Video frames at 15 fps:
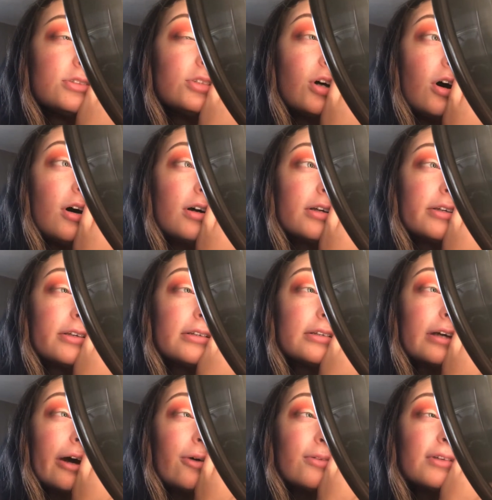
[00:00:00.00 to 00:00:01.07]
talk
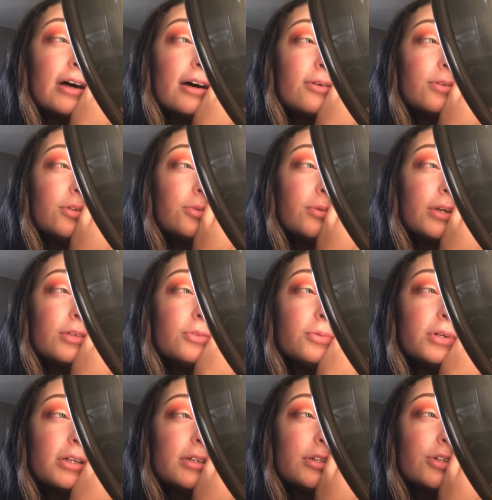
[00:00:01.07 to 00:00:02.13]
out loud the way you
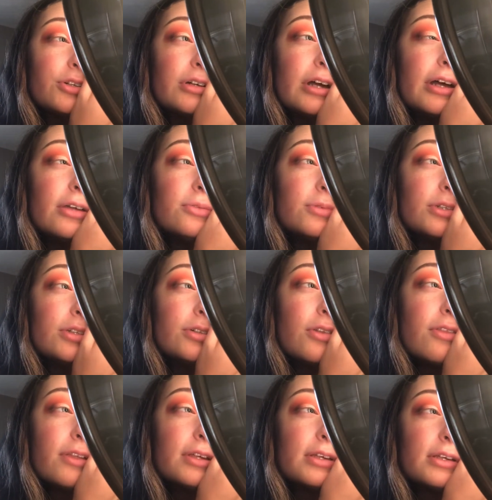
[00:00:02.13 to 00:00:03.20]
would in your head when you're
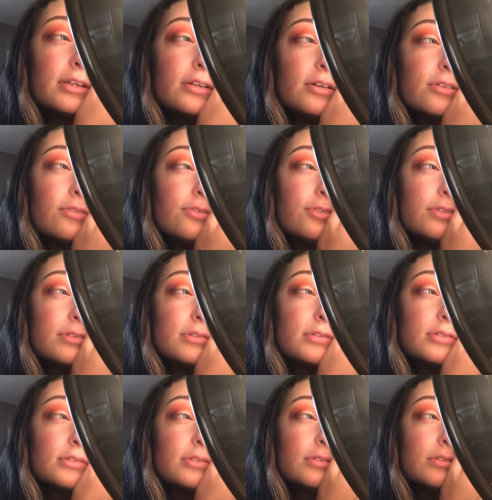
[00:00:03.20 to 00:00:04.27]
thinking of,
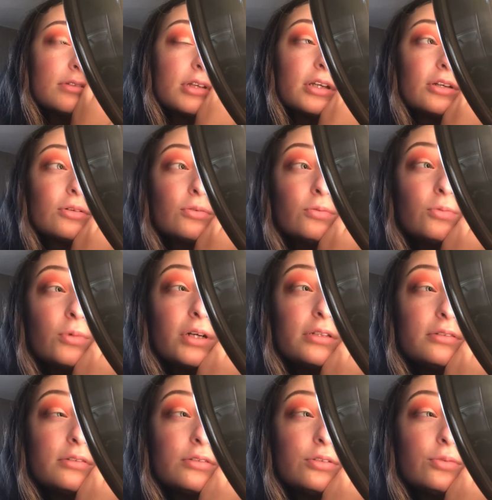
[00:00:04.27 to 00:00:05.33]
like, what
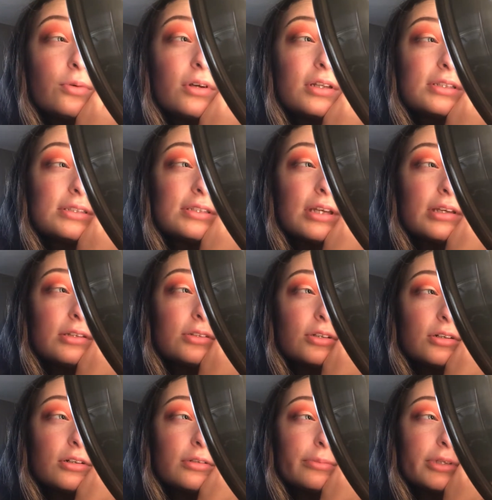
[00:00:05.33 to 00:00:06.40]
you want to say and
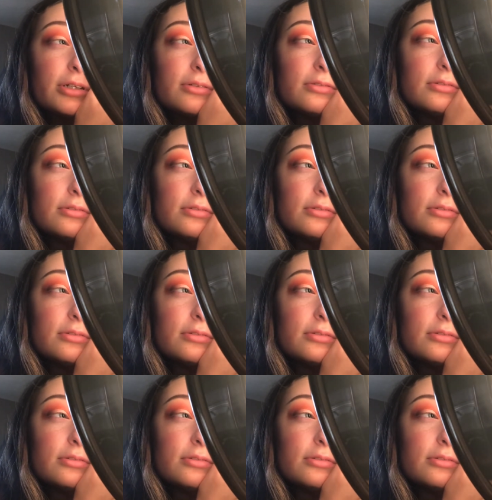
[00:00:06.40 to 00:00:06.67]
talk about.